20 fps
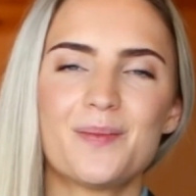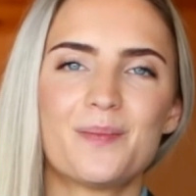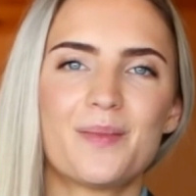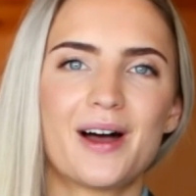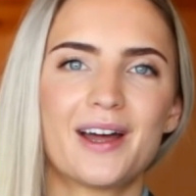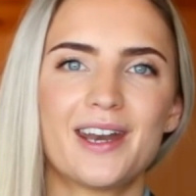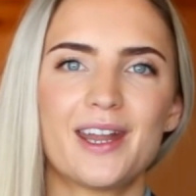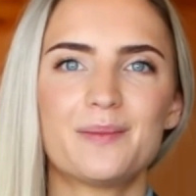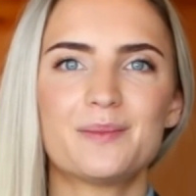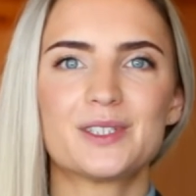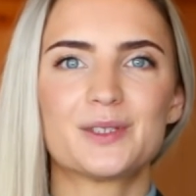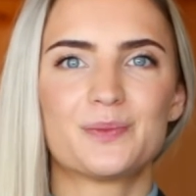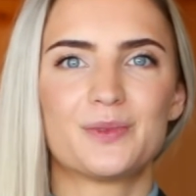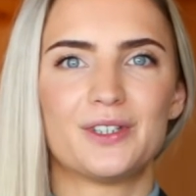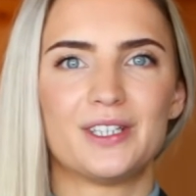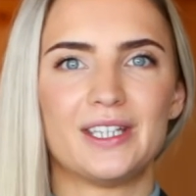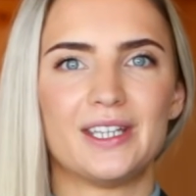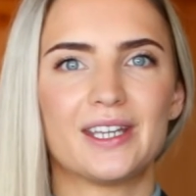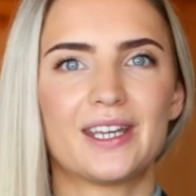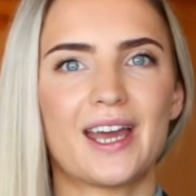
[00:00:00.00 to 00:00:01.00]
My name is
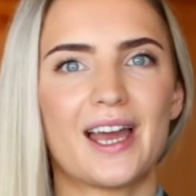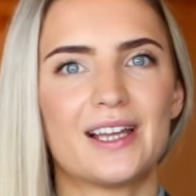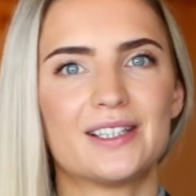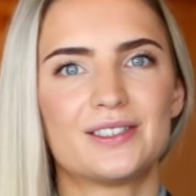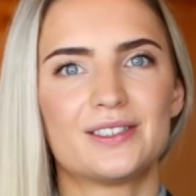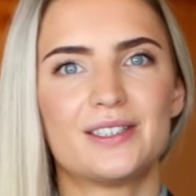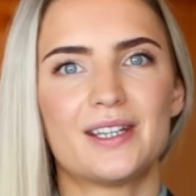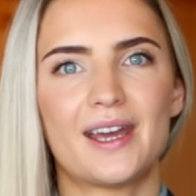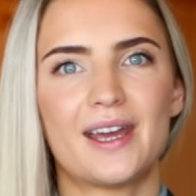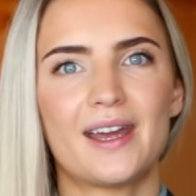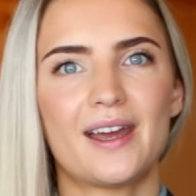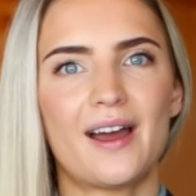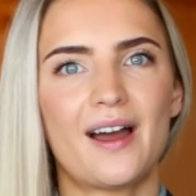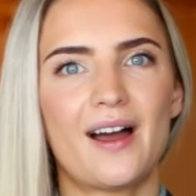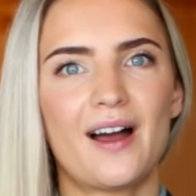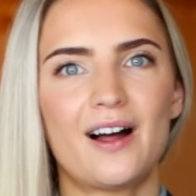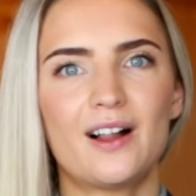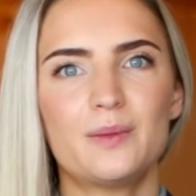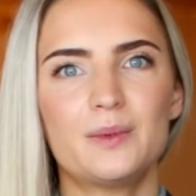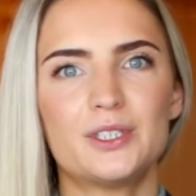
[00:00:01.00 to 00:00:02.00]
Monique and today
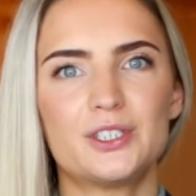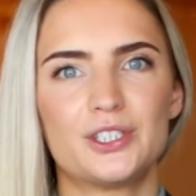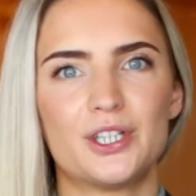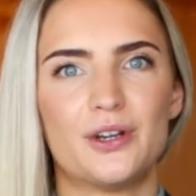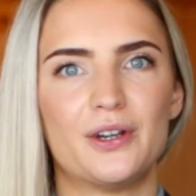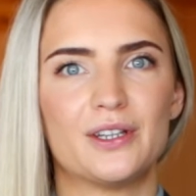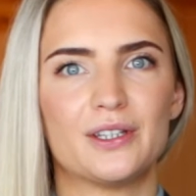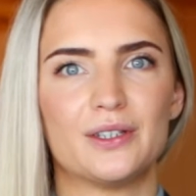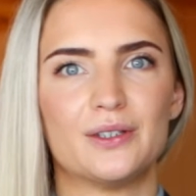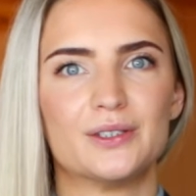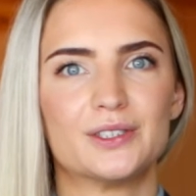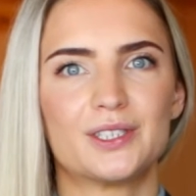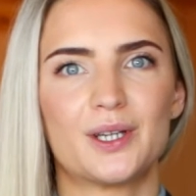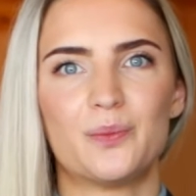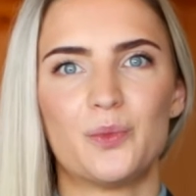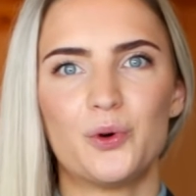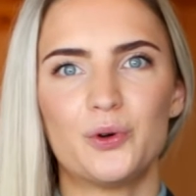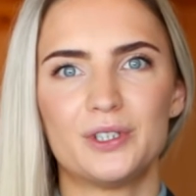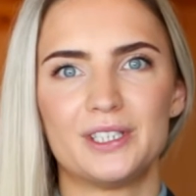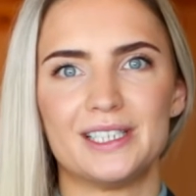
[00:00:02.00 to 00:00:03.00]
I'll be showing you
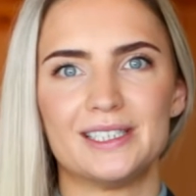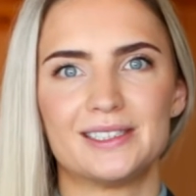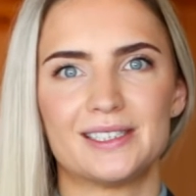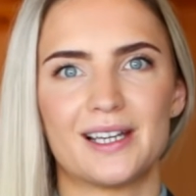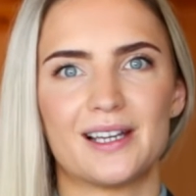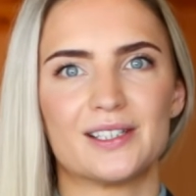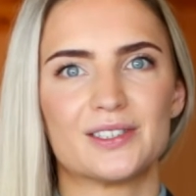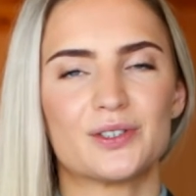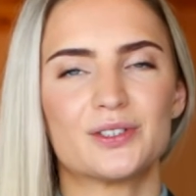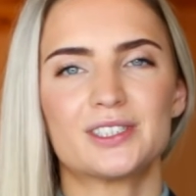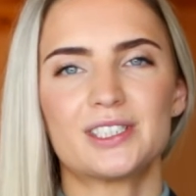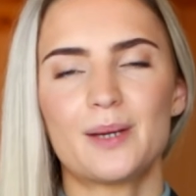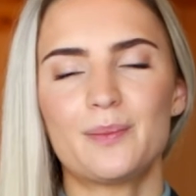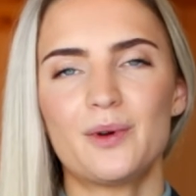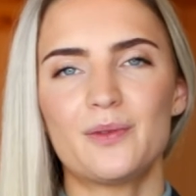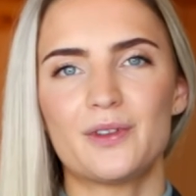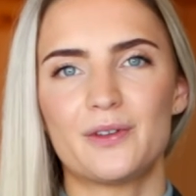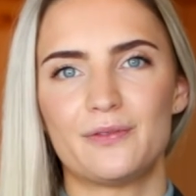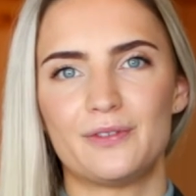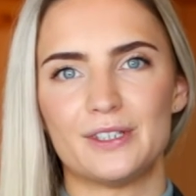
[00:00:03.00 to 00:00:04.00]
some more details on
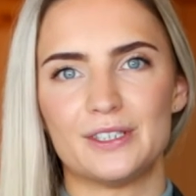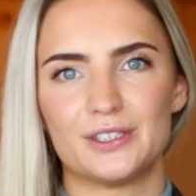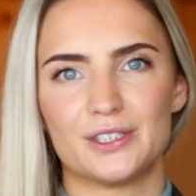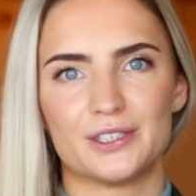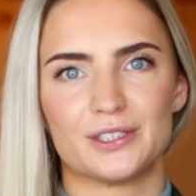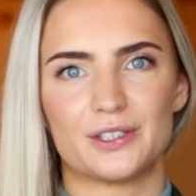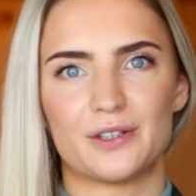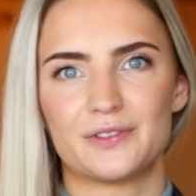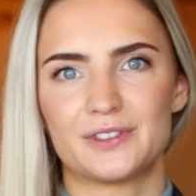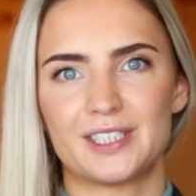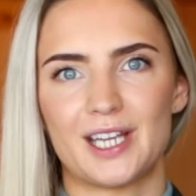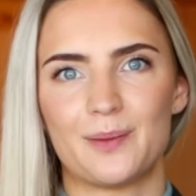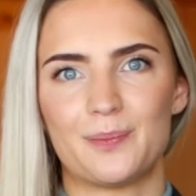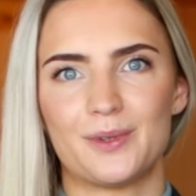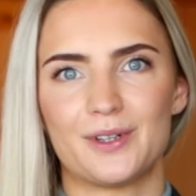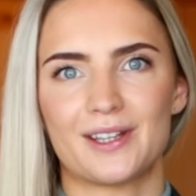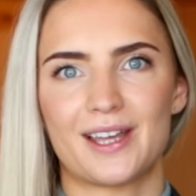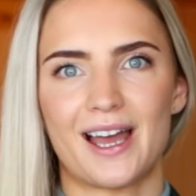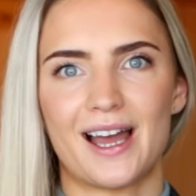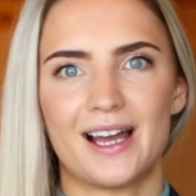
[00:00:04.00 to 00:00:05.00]
some of the features of
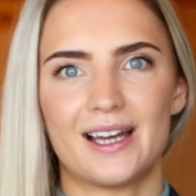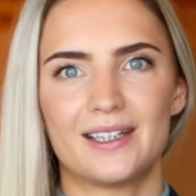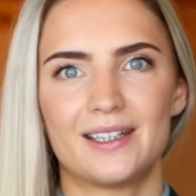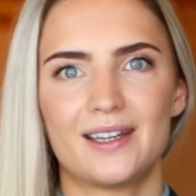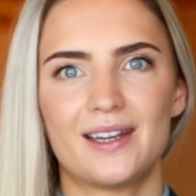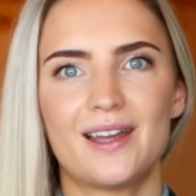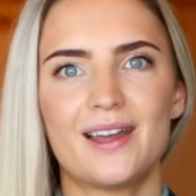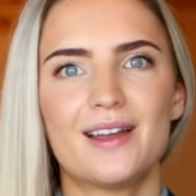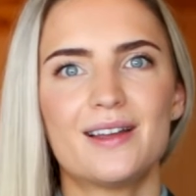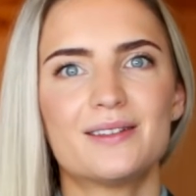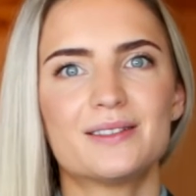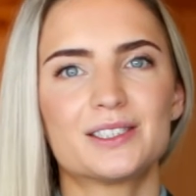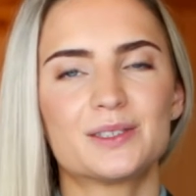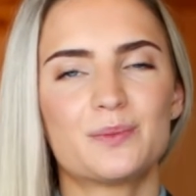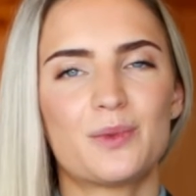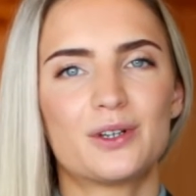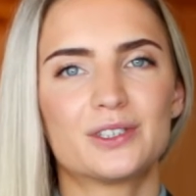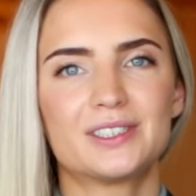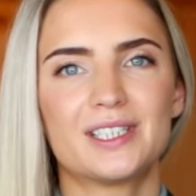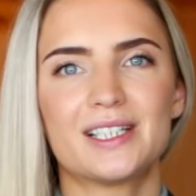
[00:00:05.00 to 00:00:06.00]
STAPIL C A D,
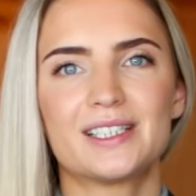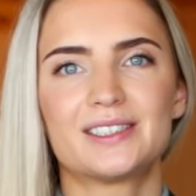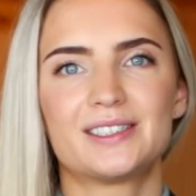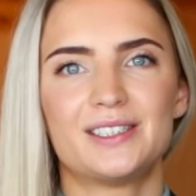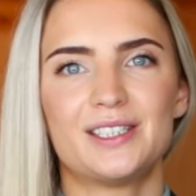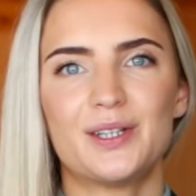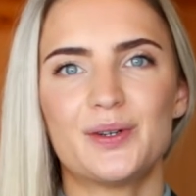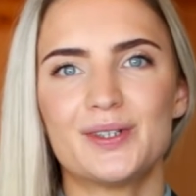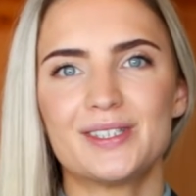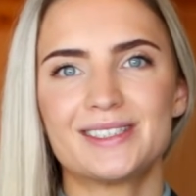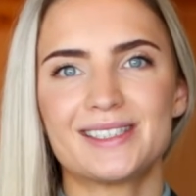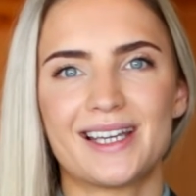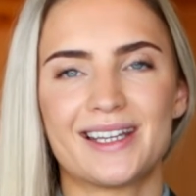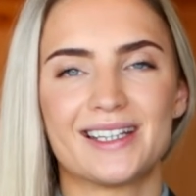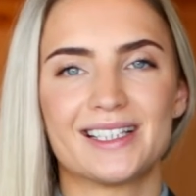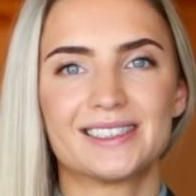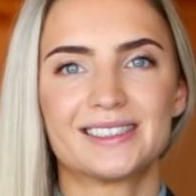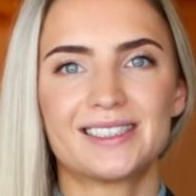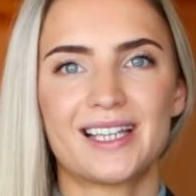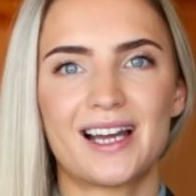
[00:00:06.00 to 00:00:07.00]
SmartTech's newest
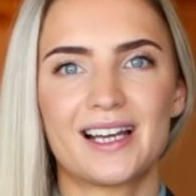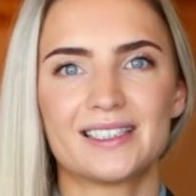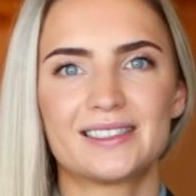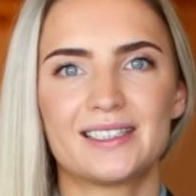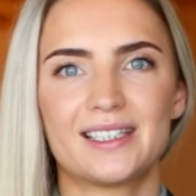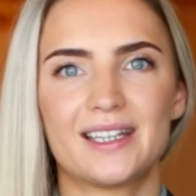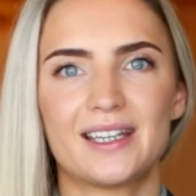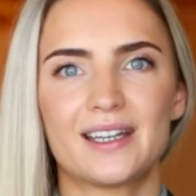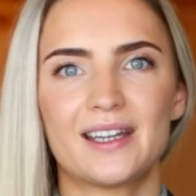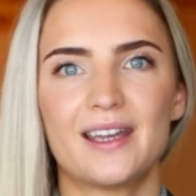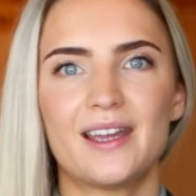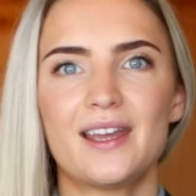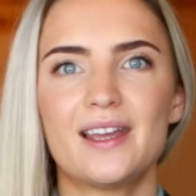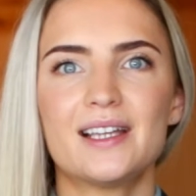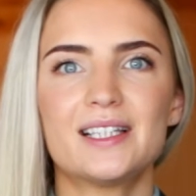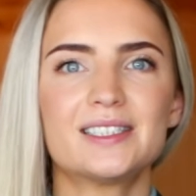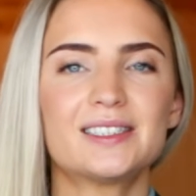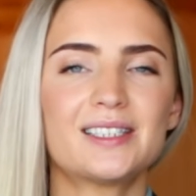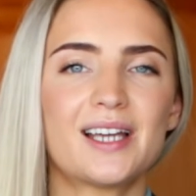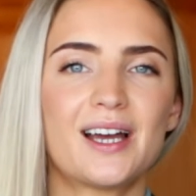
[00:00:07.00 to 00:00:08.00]
and exciting,
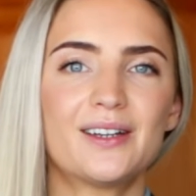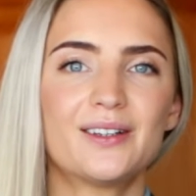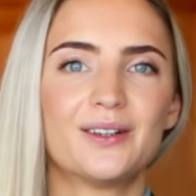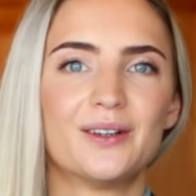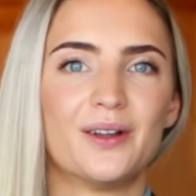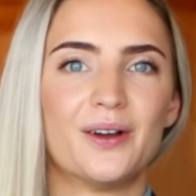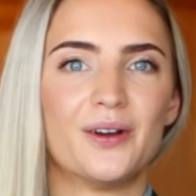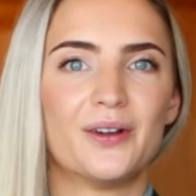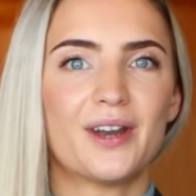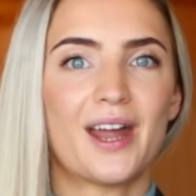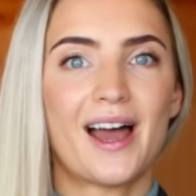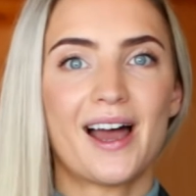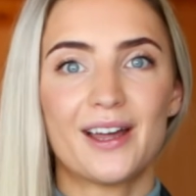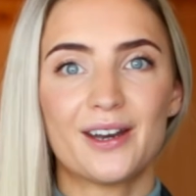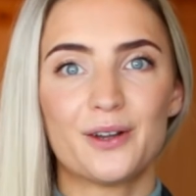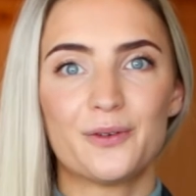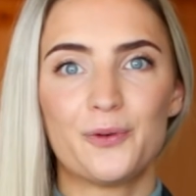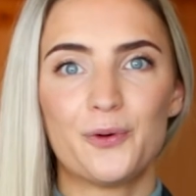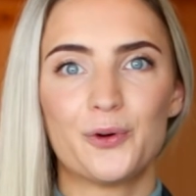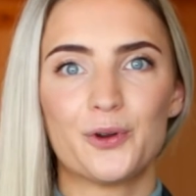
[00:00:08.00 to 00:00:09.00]
standalone
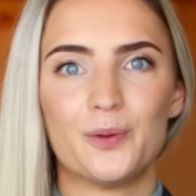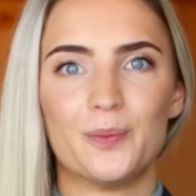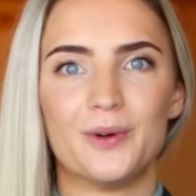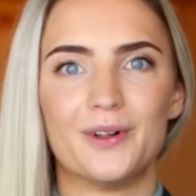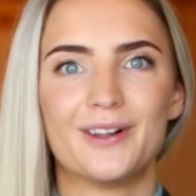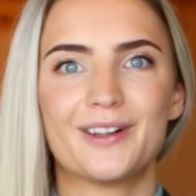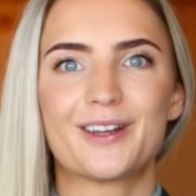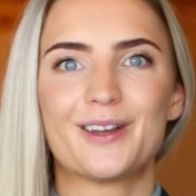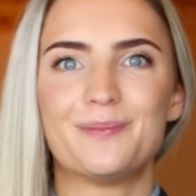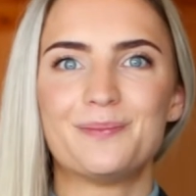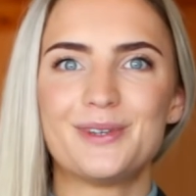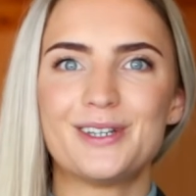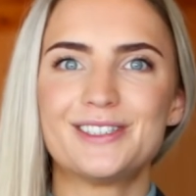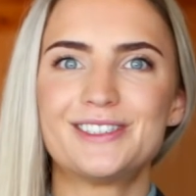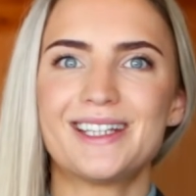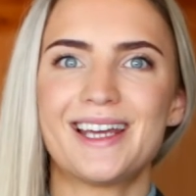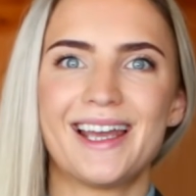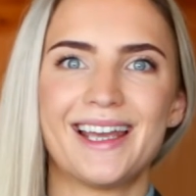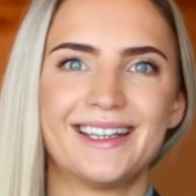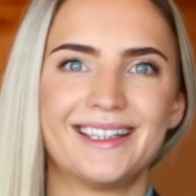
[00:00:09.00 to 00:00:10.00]
and affordable
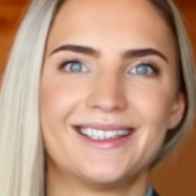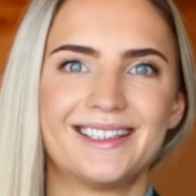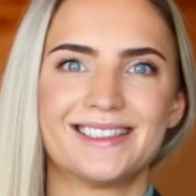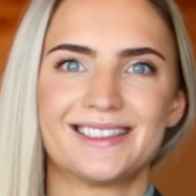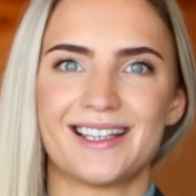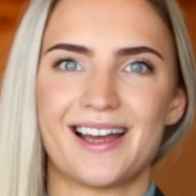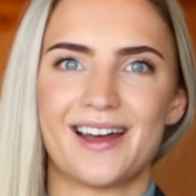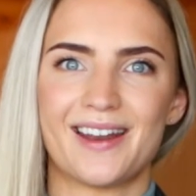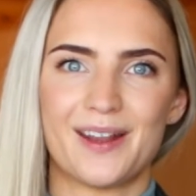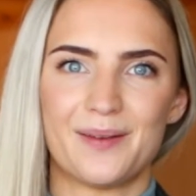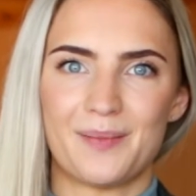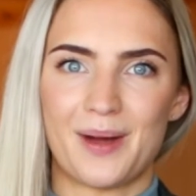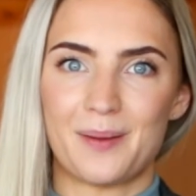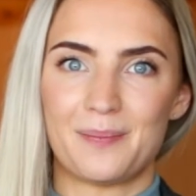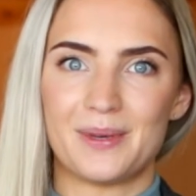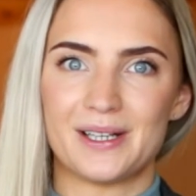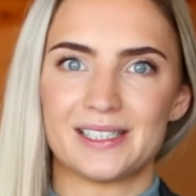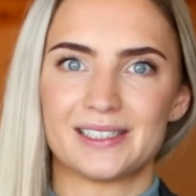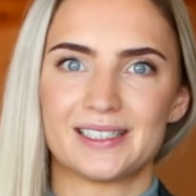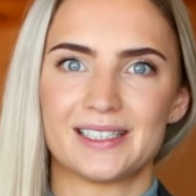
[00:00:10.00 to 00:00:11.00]
computer-aided design and
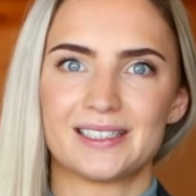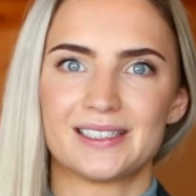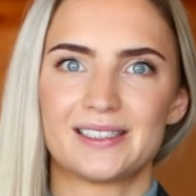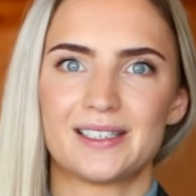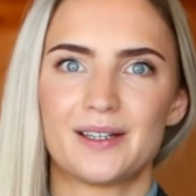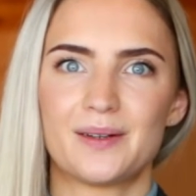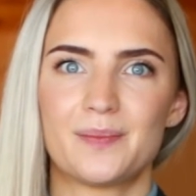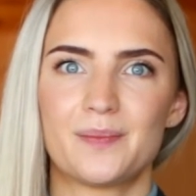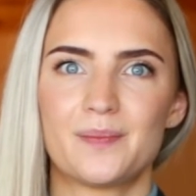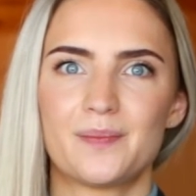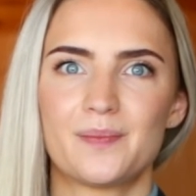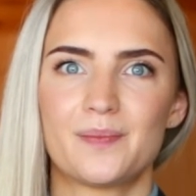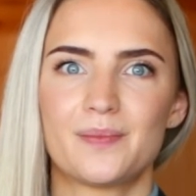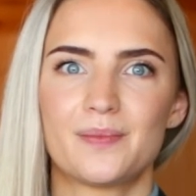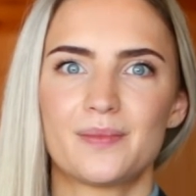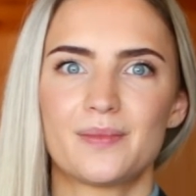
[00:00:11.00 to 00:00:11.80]
mapping system.